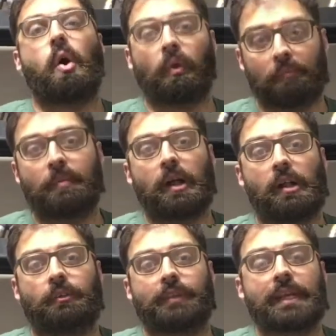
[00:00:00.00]
on
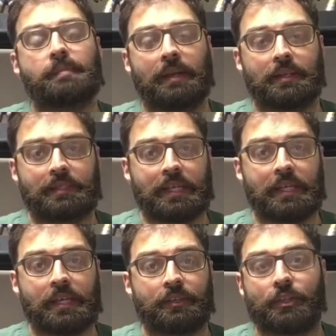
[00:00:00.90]
Pearl's
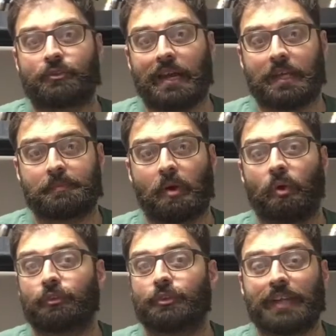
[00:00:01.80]
inability to grasp
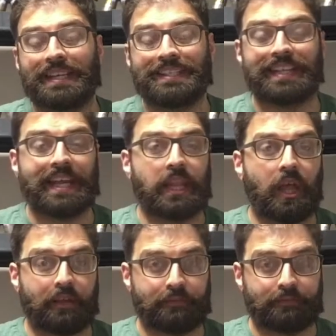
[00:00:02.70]
onto day-to-day -day
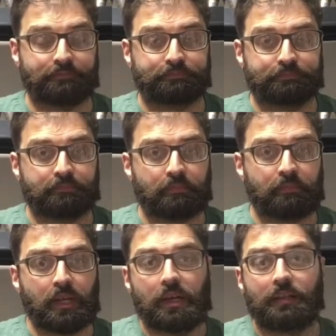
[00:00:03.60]
life.
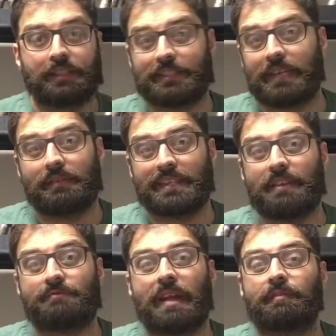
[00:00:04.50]
The
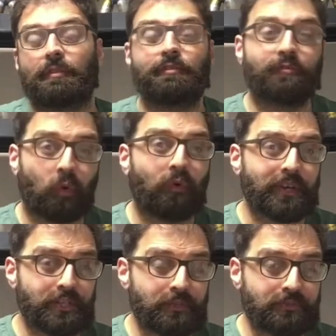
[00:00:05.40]
series ran for
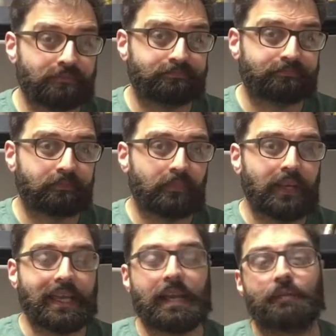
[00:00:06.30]
four issues,
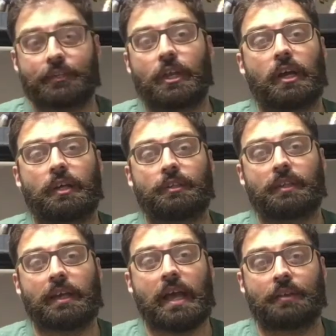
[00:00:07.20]
it
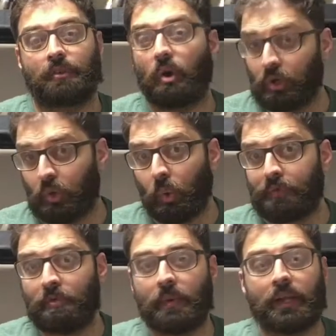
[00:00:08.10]
returned as an
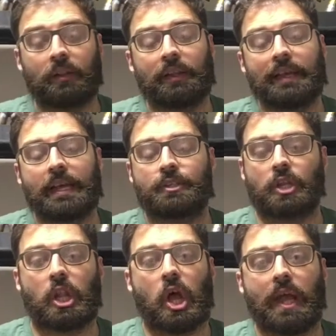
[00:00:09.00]
encore, if you will, in
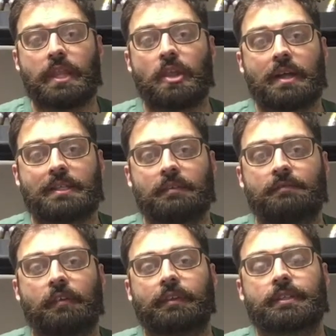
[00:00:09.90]
July
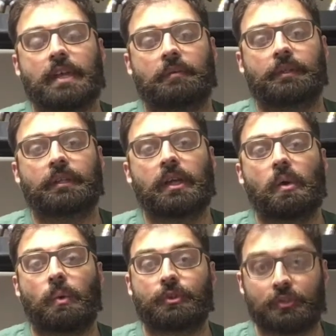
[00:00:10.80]
1957
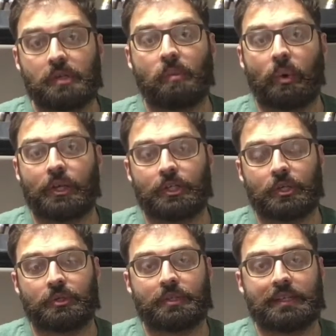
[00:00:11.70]
with two more
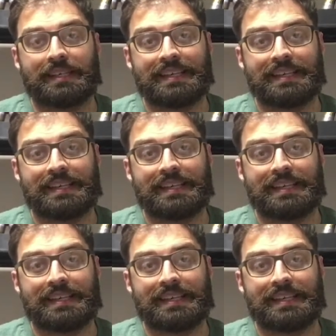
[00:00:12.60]
issues,